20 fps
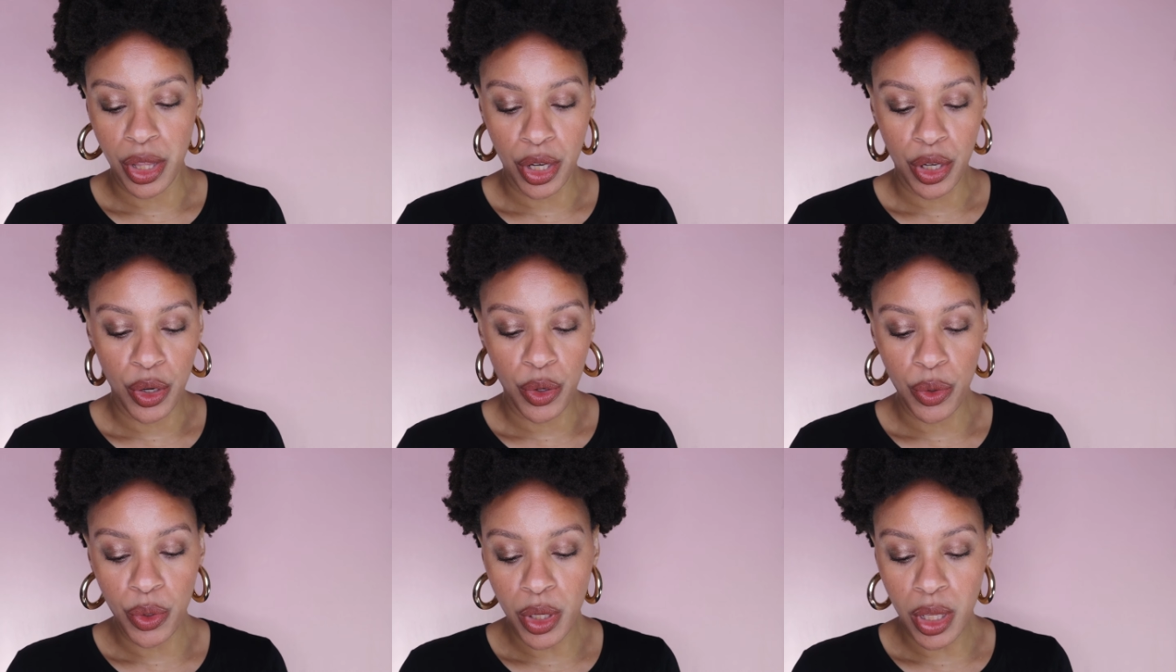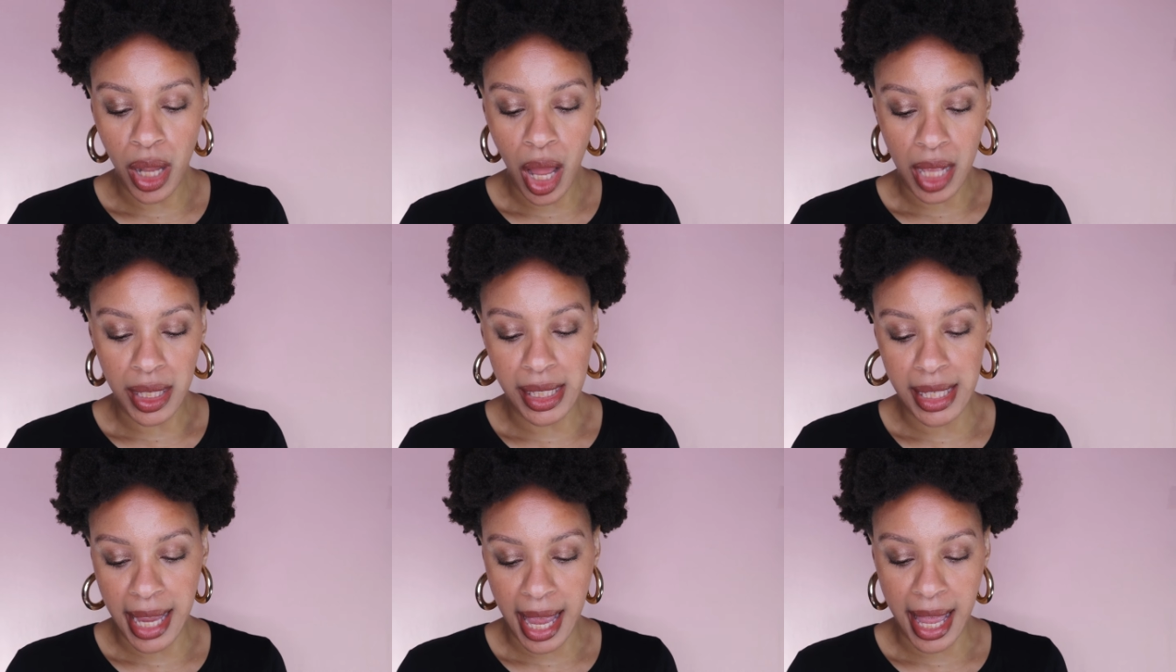the new
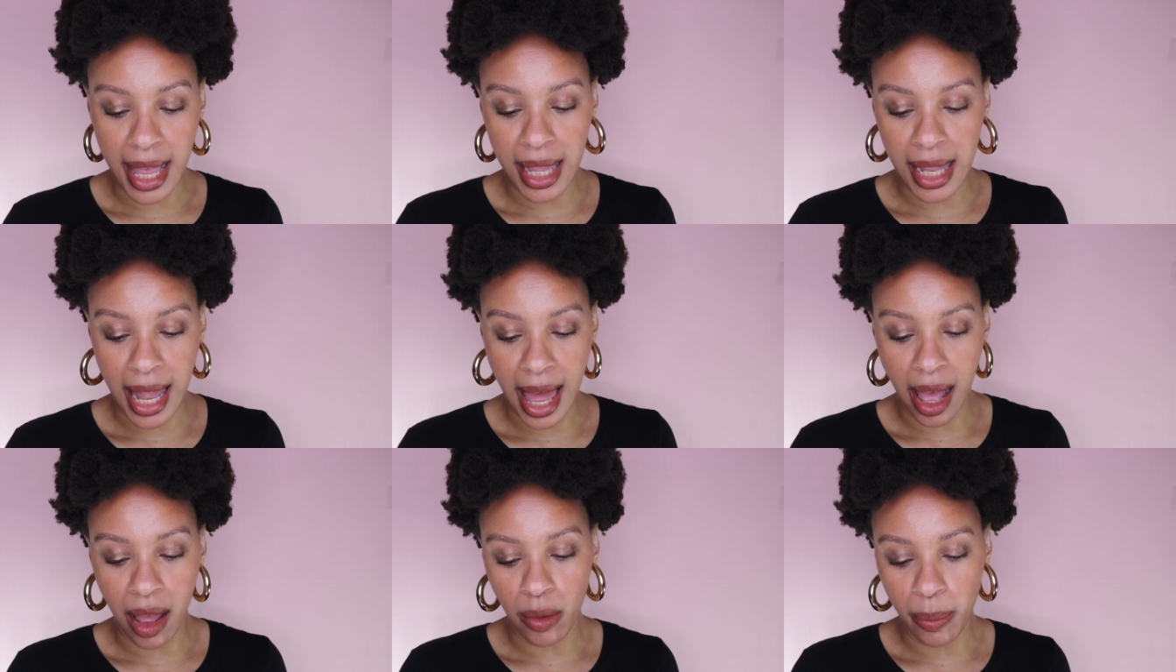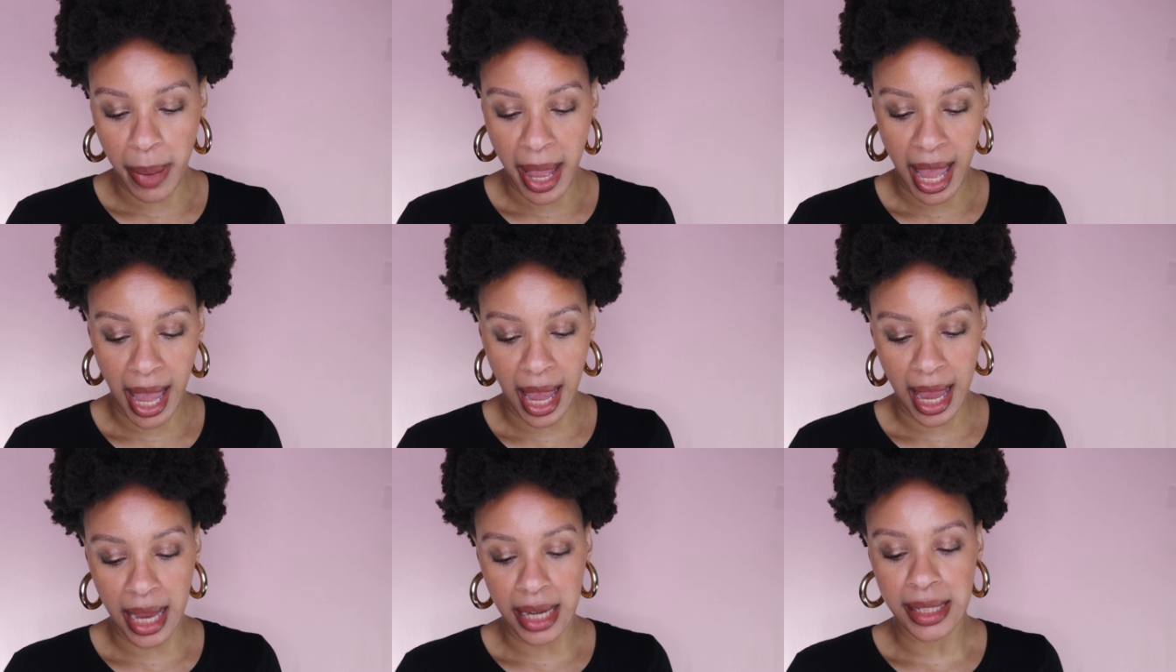Glossier Cloud
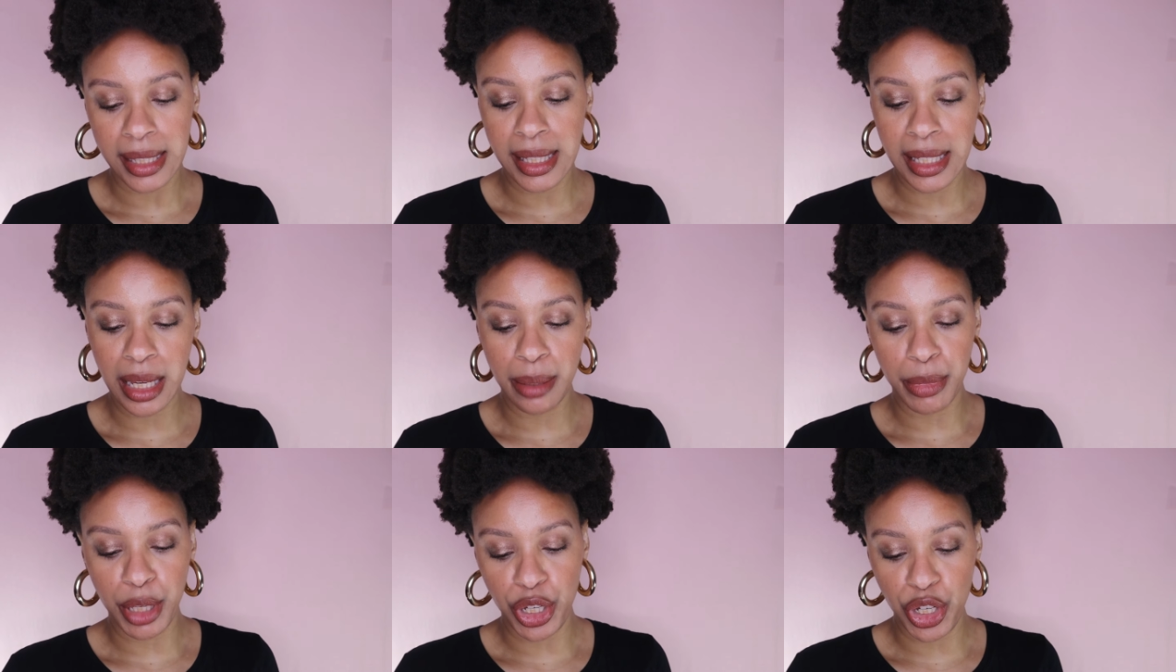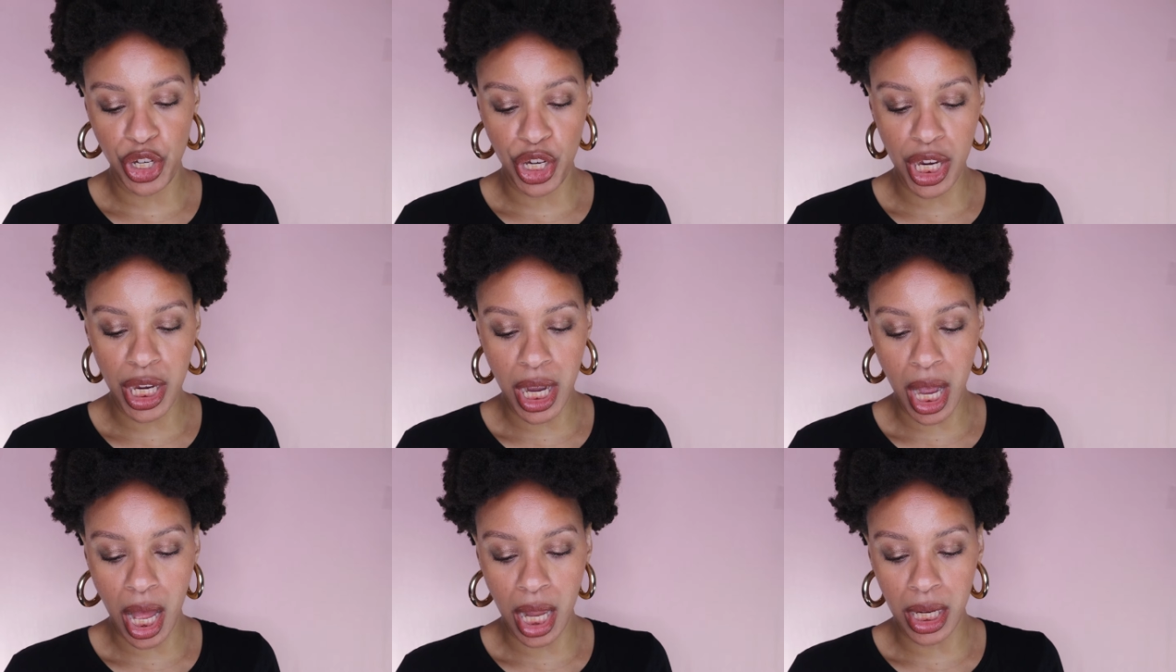Paint Seamless
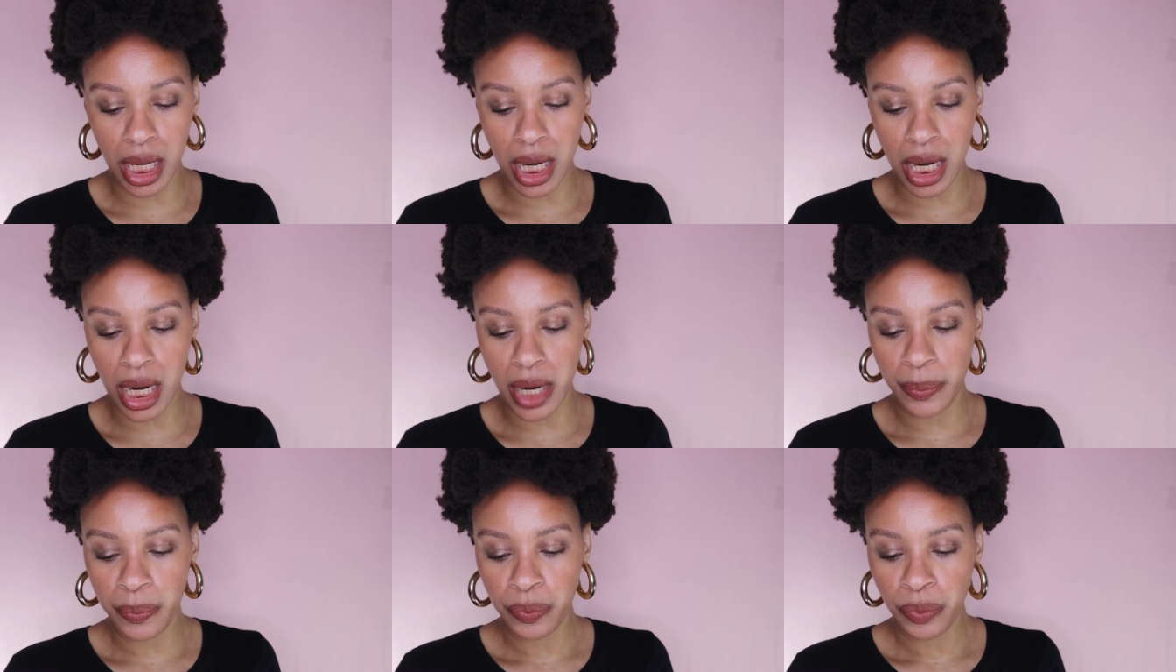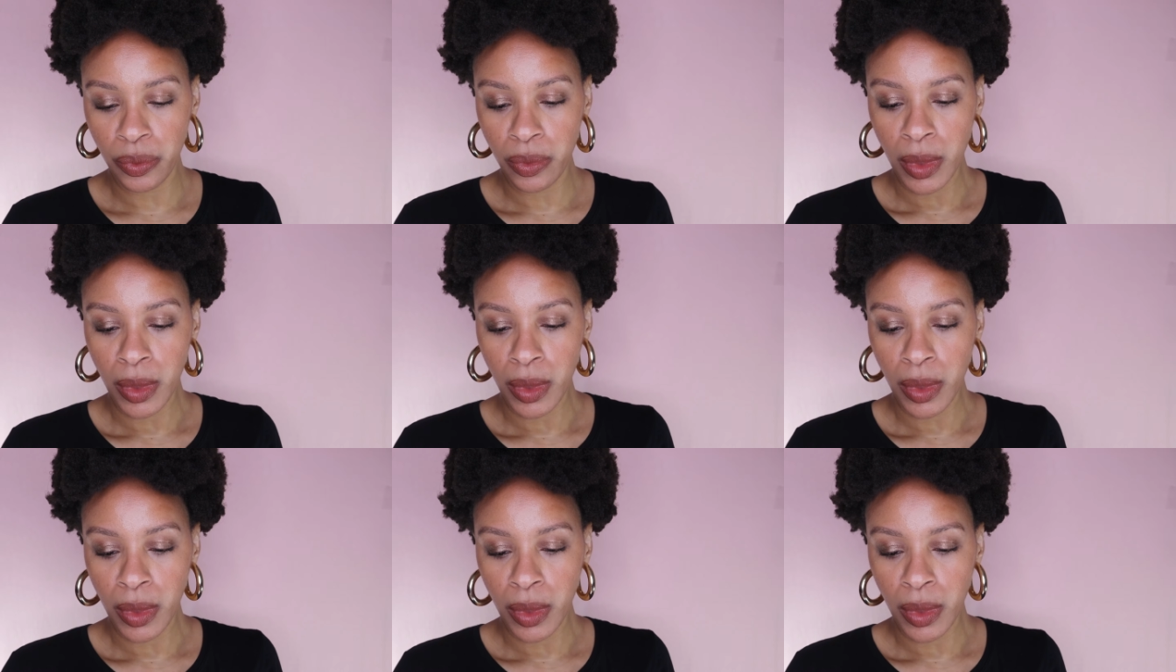Cheek Color.